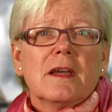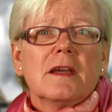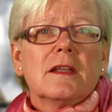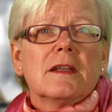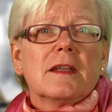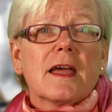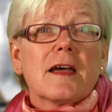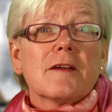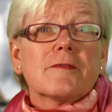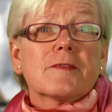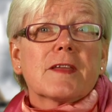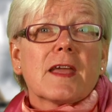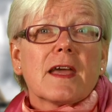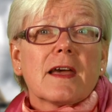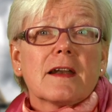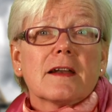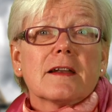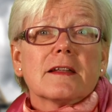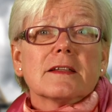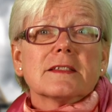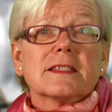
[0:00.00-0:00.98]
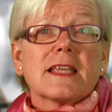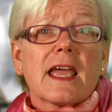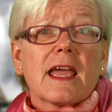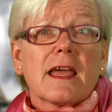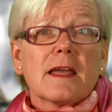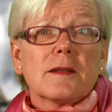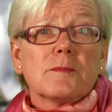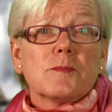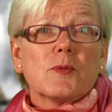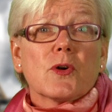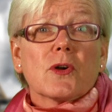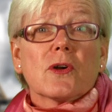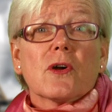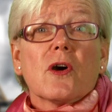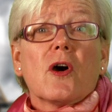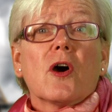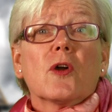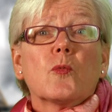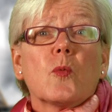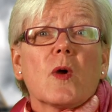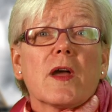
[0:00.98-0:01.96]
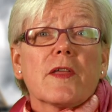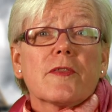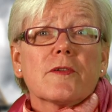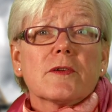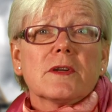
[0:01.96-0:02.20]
NAV Canada's handbook on weather